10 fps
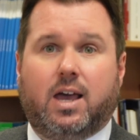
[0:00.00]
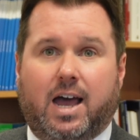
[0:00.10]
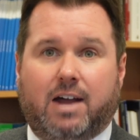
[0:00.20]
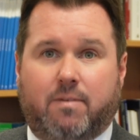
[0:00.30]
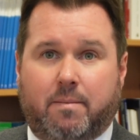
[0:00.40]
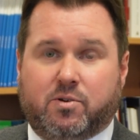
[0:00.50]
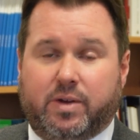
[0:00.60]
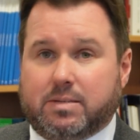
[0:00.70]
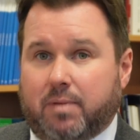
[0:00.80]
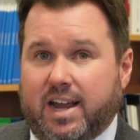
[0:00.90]
And remember to
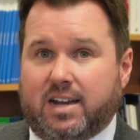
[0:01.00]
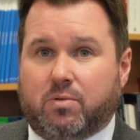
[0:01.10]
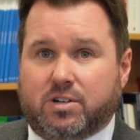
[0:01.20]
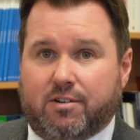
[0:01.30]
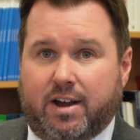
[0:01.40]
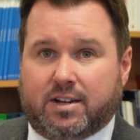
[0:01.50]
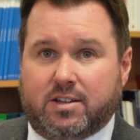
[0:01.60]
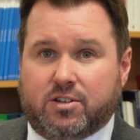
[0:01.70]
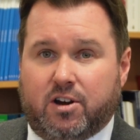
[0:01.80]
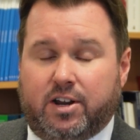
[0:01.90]
explain what direct
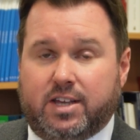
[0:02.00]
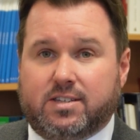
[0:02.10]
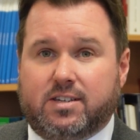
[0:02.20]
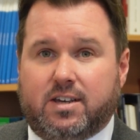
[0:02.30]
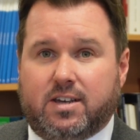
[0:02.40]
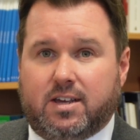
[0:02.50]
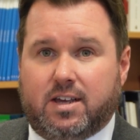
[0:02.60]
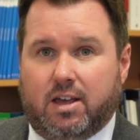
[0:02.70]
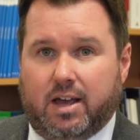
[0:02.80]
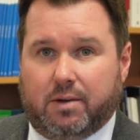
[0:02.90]
concern is
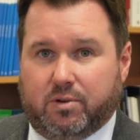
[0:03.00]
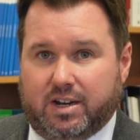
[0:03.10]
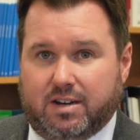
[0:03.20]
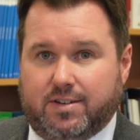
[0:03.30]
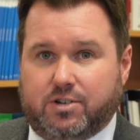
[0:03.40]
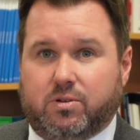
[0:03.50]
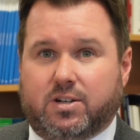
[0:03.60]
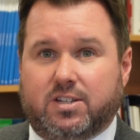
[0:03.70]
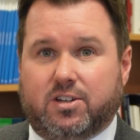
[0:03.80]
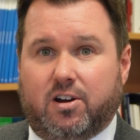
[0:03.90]
and what individual
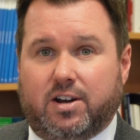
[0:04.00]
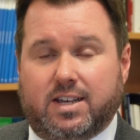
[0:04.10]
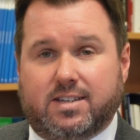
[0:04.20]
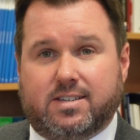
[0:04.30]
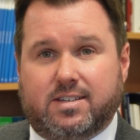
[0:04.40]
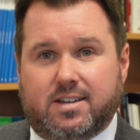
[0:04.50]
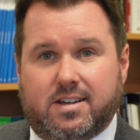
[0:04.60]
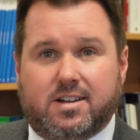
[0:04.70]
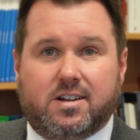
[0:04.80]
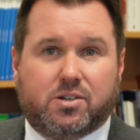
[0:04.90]
concern is,
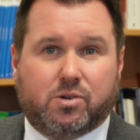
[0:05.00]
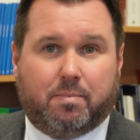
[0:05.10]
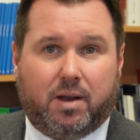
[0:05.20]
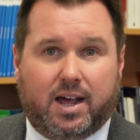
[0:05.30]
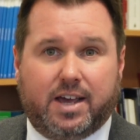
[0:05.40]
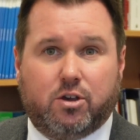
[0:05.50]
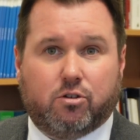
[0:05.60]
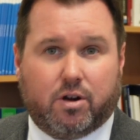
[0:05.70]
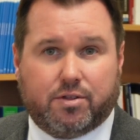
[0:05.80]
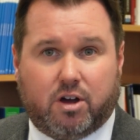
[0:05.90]
to apply
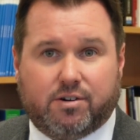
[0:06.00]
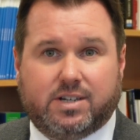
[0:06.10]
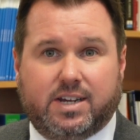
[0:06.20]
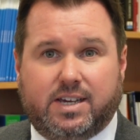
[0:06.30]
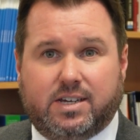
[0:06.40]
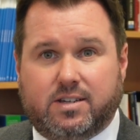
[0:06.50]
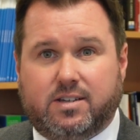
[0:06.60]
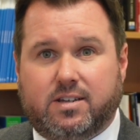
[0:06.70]
your authority.